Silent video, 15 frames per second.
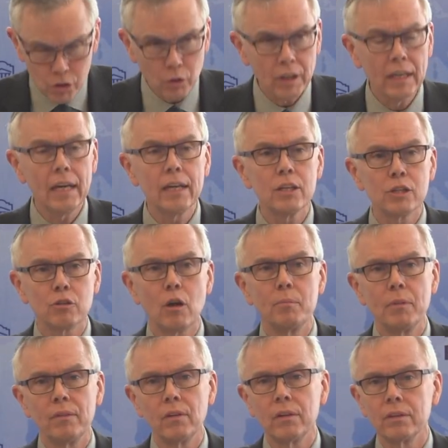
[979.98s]
So Canadians are
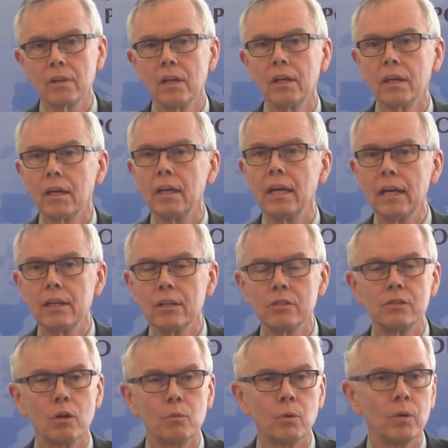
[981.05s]
ambivalent.
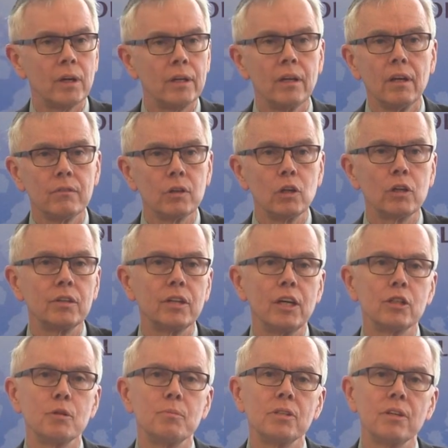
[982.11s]
Canadians are worried. If you look at the
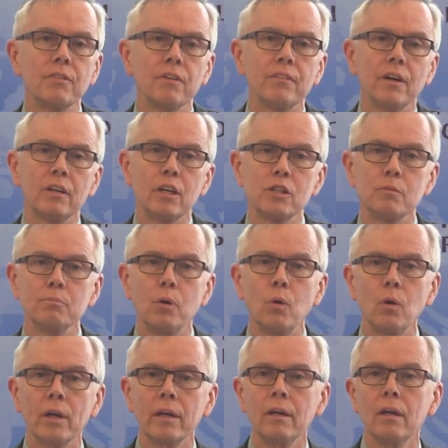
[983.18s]
Asia Pacific Foundation
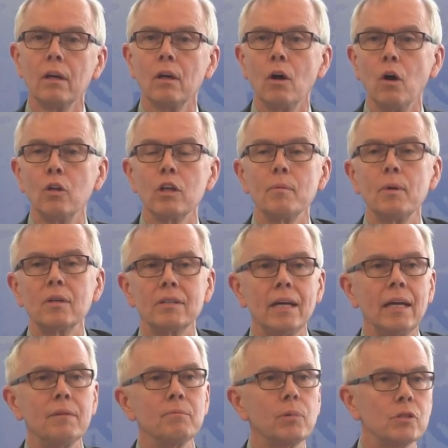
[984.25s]
polling, only about
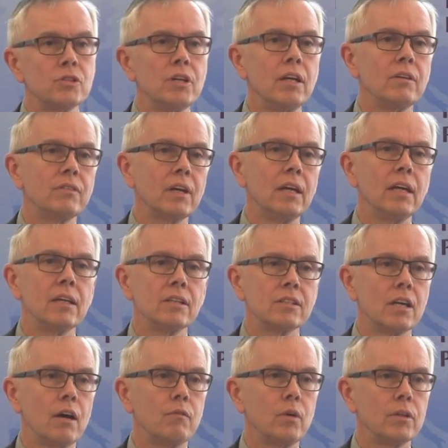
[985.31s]
10% of
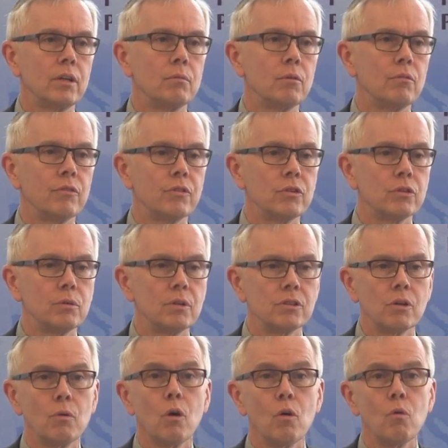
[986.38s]
Canadians have what they would refer to
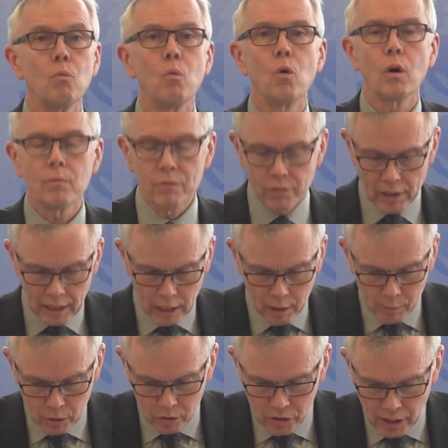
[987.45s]
as a warm feeling
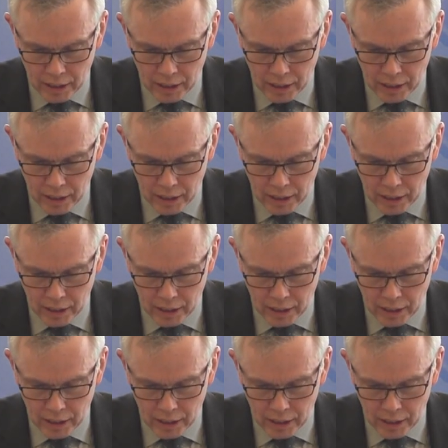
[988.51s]
about